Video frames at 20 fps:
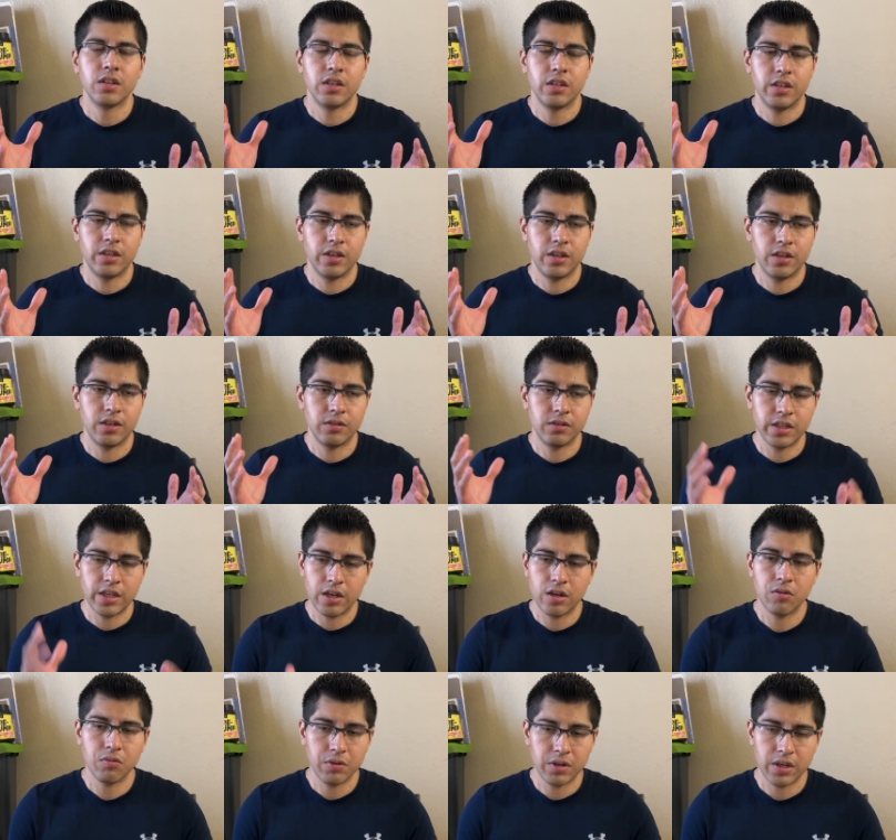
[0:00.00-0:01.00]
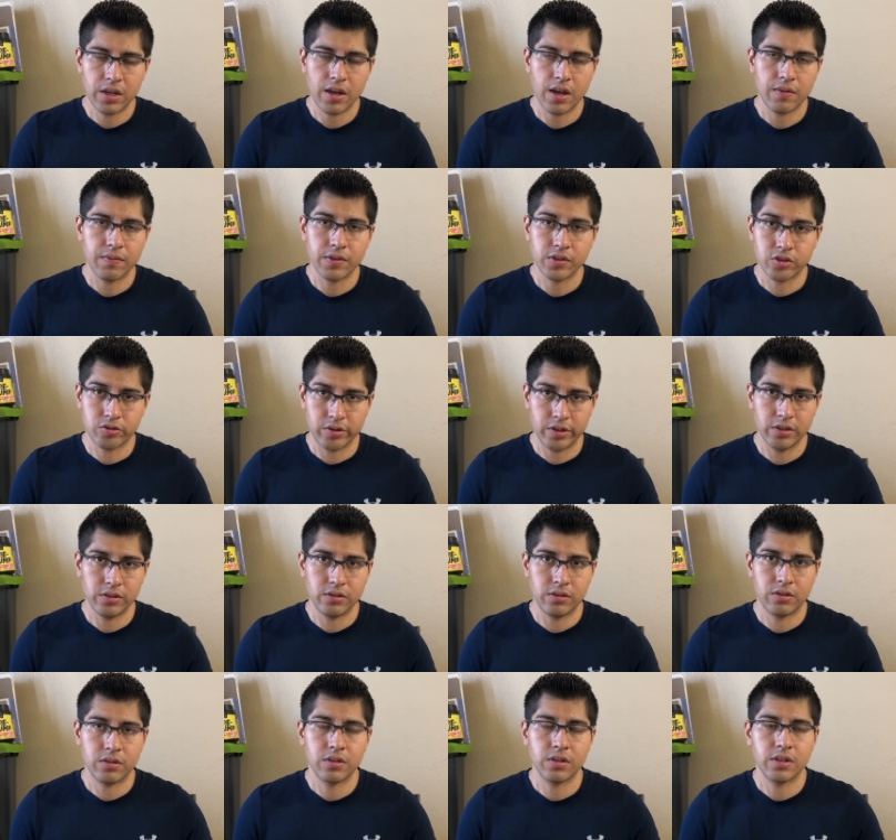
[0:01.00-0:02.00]
and now we have a
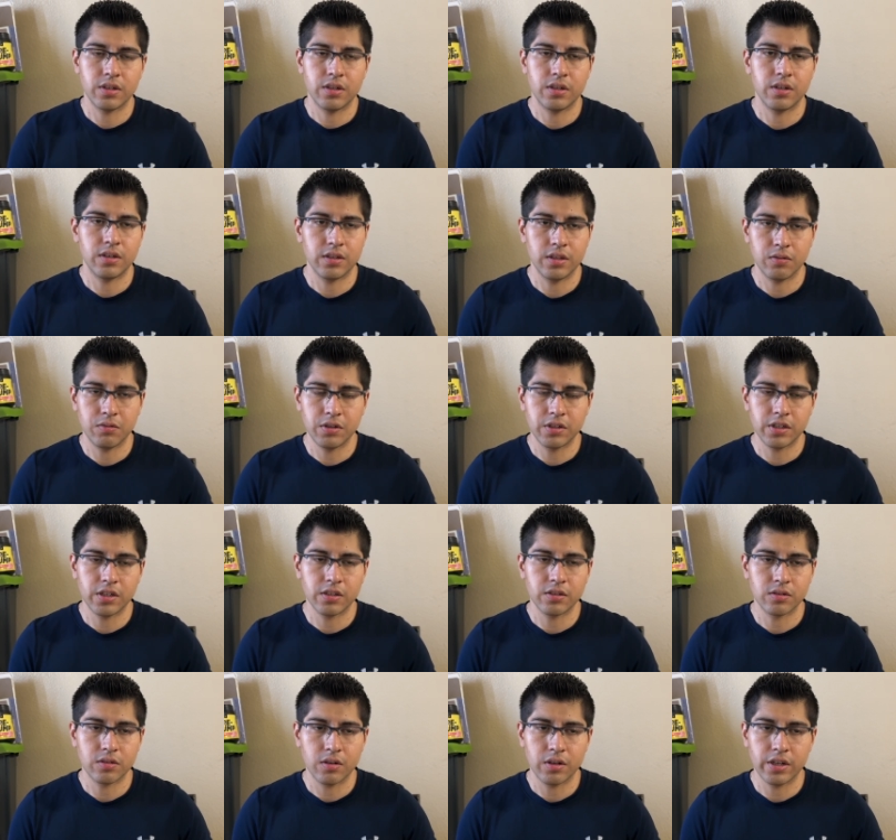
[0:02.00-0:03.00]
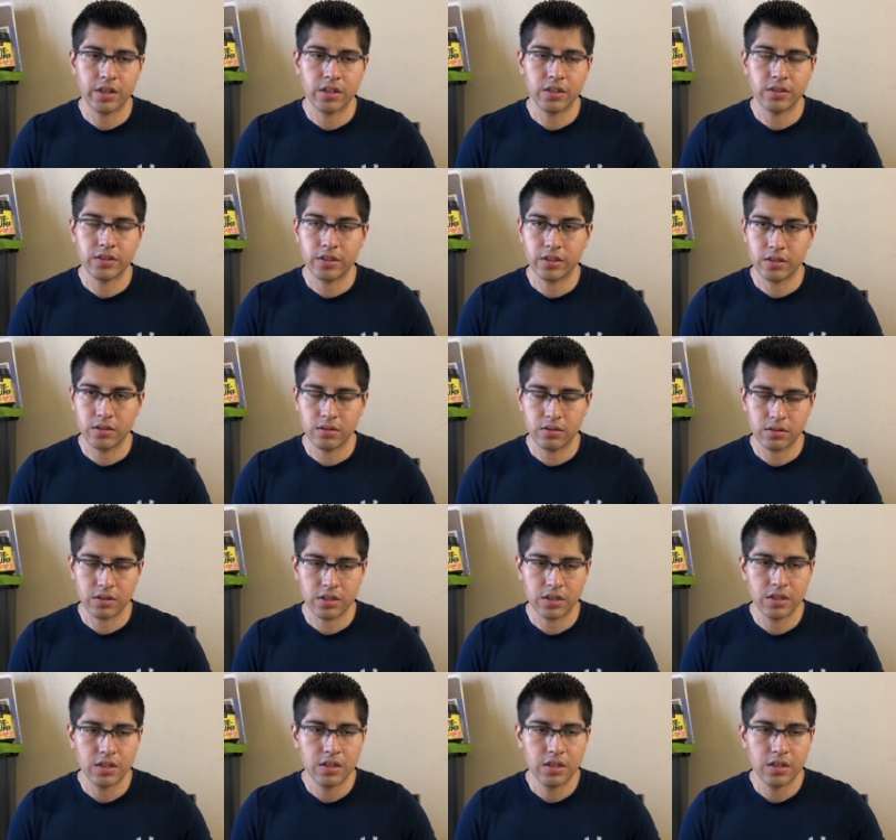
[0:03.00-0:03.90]
trailer that we can go ahead and take a look.